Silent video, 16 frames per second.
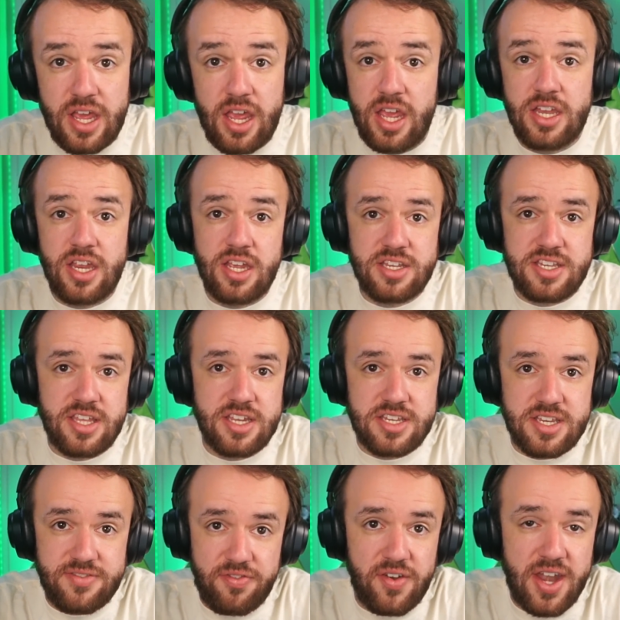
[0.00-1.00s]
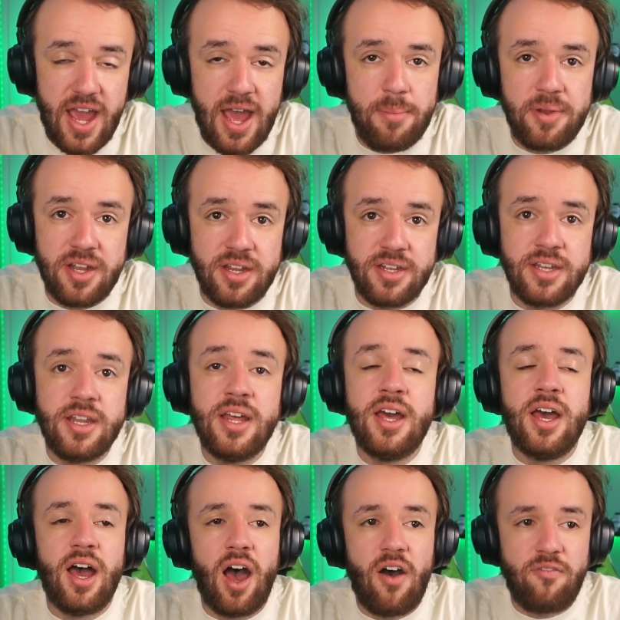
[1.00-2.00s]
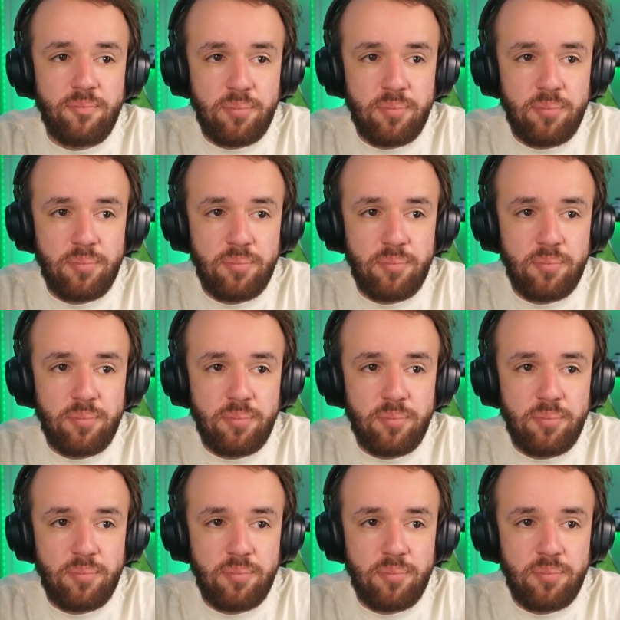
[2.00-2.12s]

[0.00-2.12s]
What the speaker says: It's this phenomenon of